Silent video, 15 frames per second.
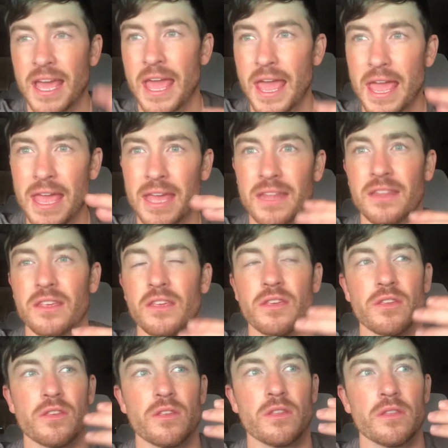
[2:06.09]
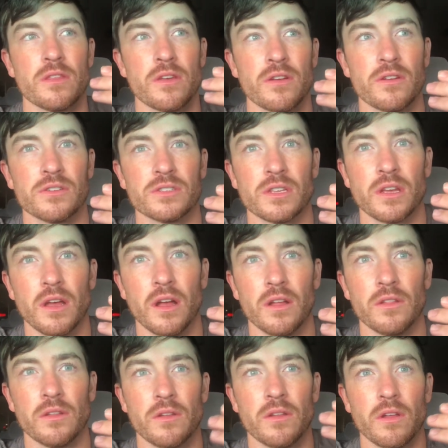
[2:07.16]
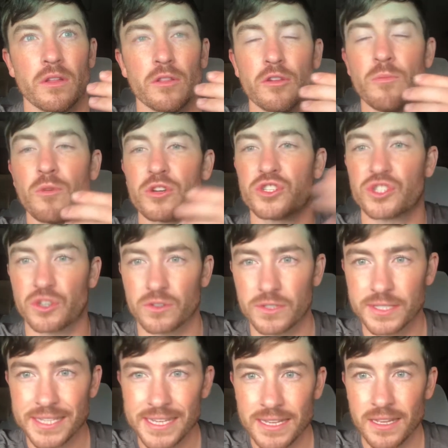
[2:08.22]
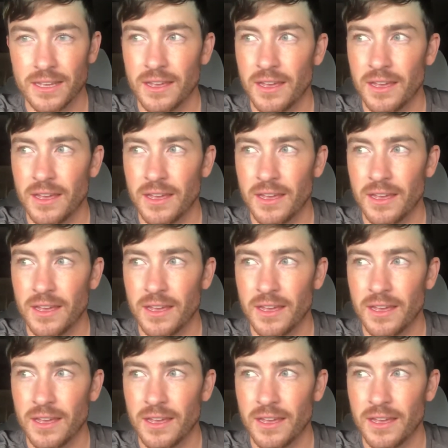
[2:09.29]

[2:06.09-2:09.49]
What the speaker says: And there's a little more certainty